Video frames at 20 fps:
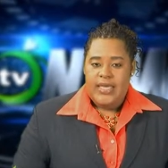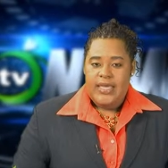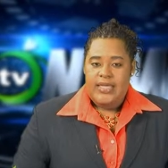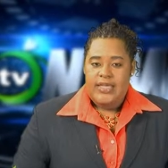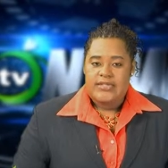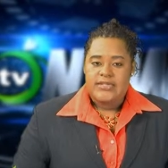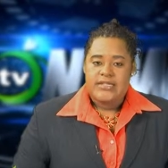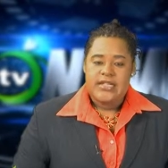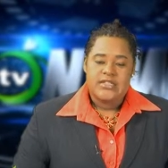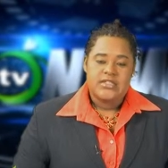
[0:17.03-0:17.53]

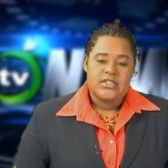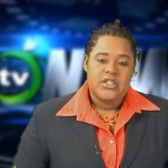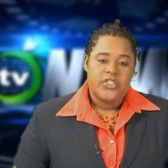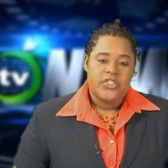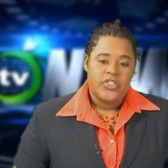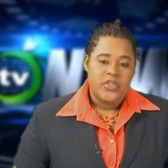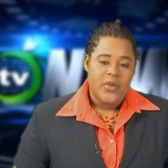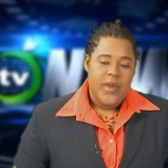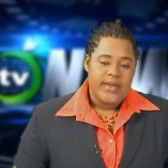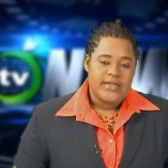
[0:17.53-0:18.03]
He says the
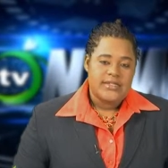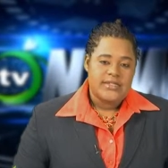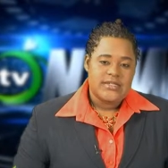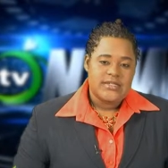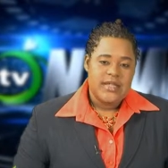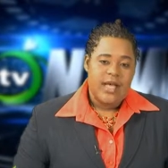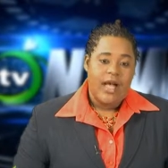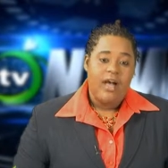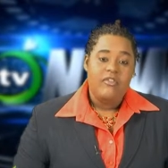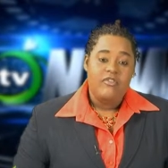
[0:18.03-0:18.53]

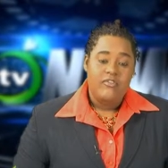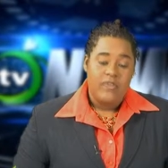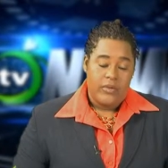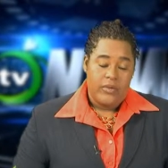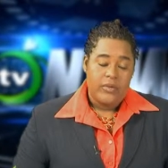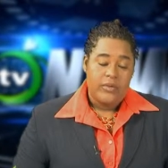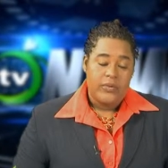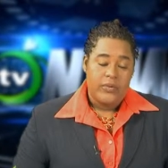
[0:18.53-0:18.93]
threats are very